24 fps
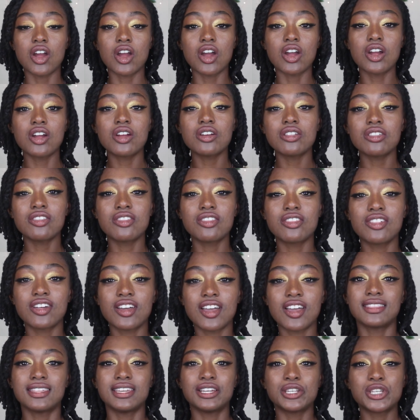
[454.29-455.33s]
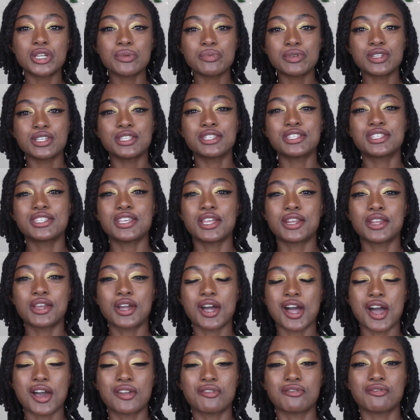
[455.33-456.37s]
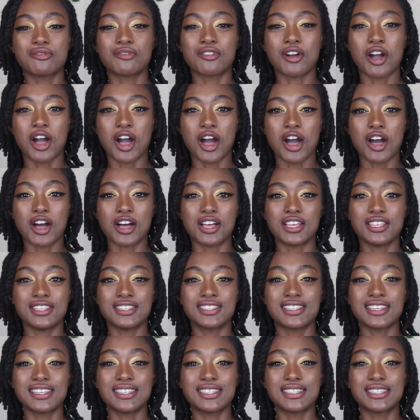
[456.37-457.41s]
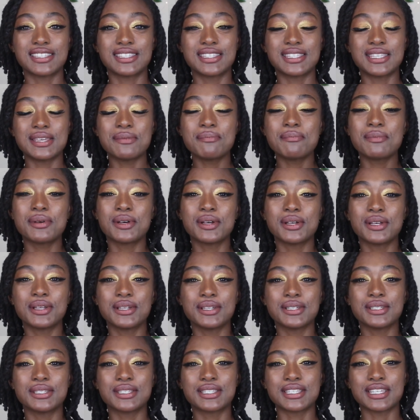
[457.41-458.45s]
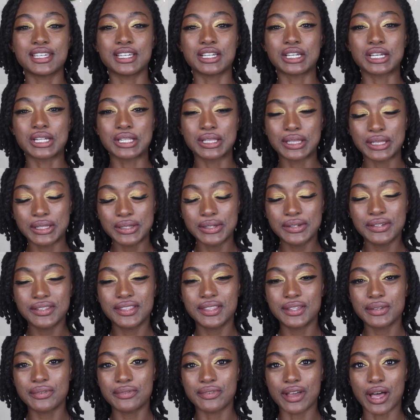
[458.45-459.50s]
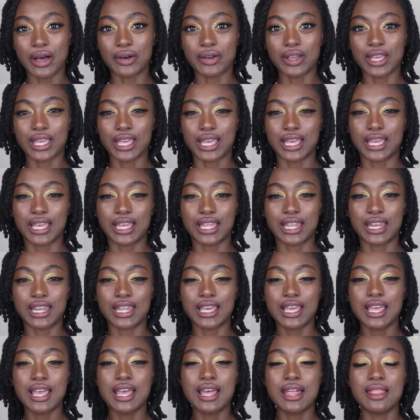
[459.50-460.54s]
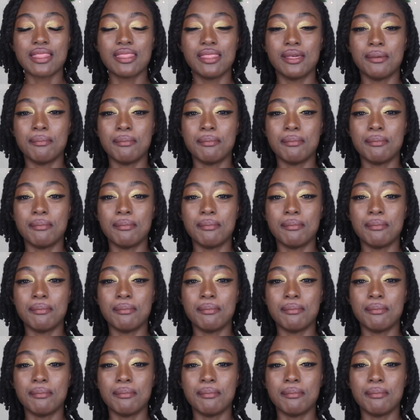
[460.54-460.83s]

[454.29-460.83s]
Earth. The Egyptian sun god Ra's symbols include the falcon, the